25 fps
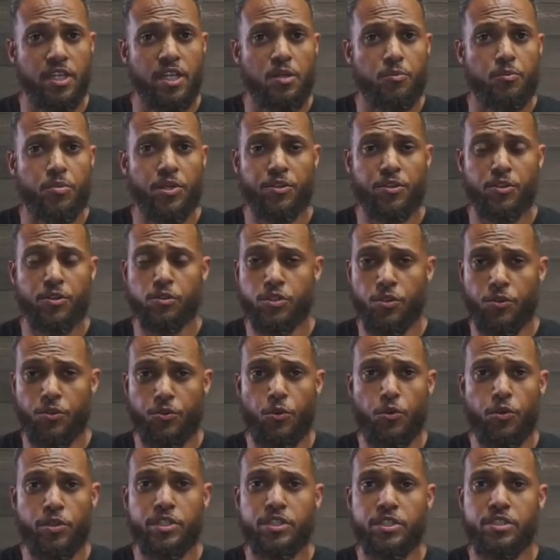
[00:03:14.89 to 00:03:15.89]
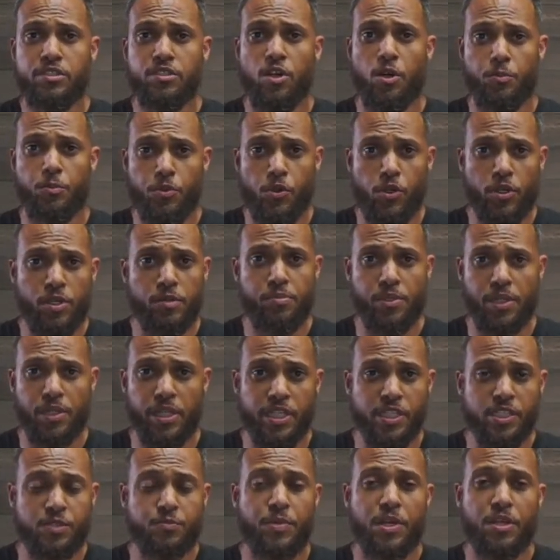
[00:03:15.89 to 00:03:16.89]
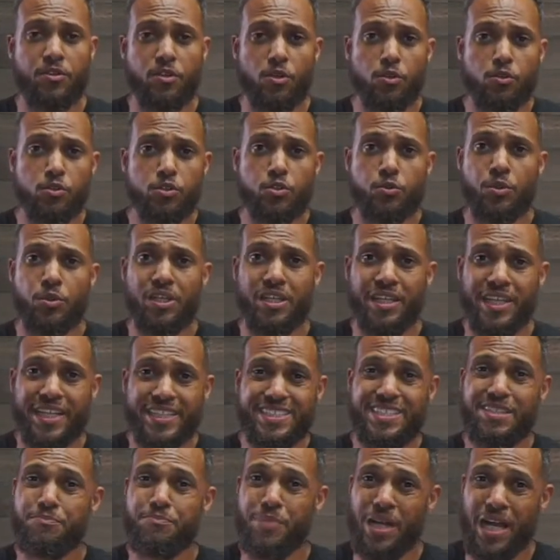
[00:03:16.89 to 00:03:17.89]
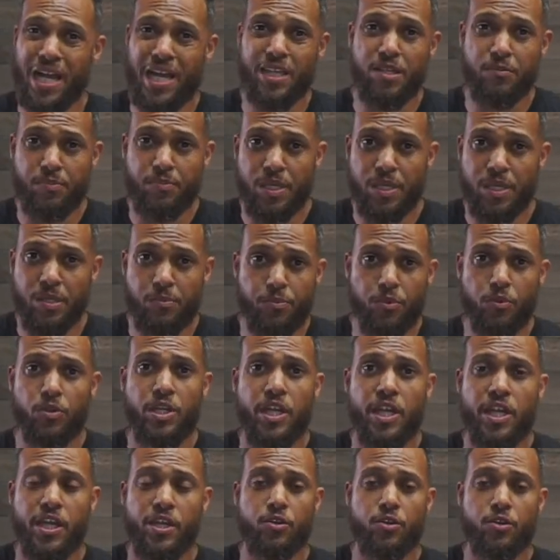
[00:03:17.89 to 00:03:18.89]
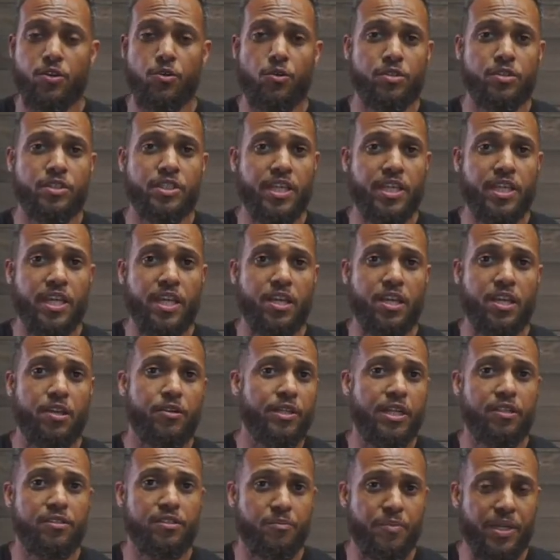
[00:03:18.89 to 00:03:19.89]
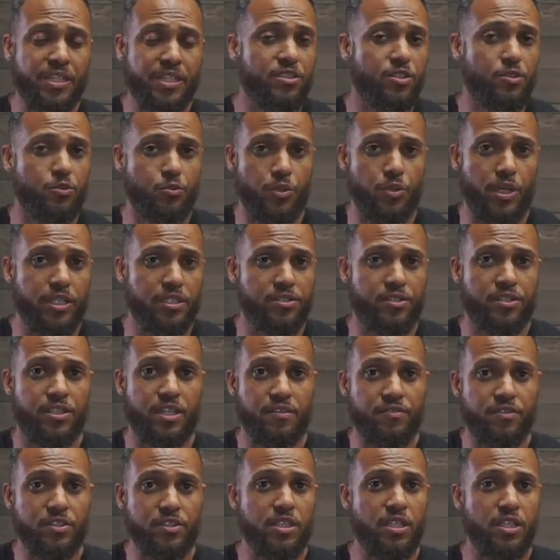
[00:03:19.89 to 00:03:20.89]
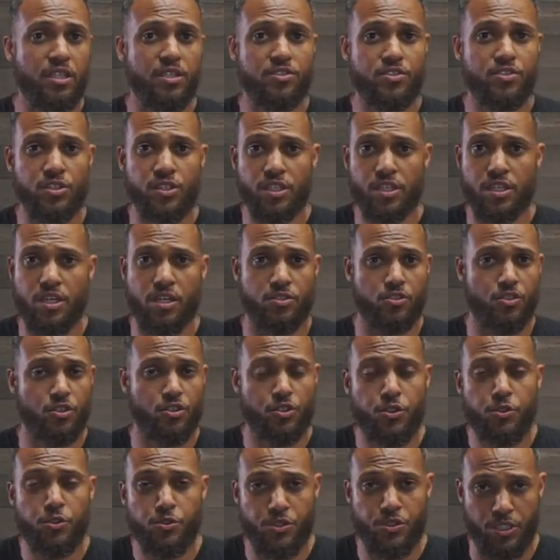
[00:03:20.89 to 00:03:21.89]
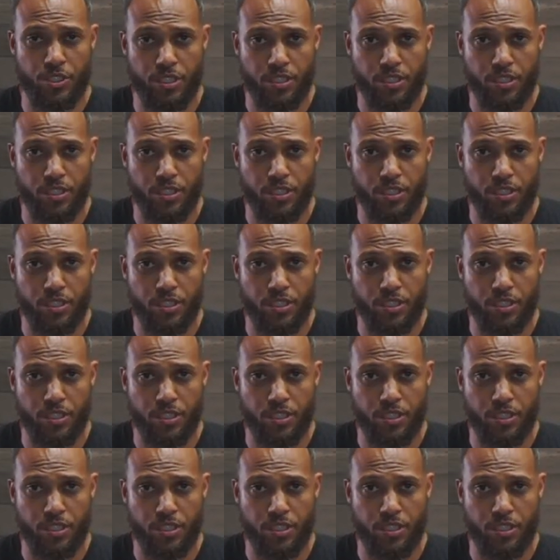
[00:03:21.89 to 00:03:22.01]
but those authorities are put in place by those who are elected by the people in order to carry out the basic rights given to us in the Constitution.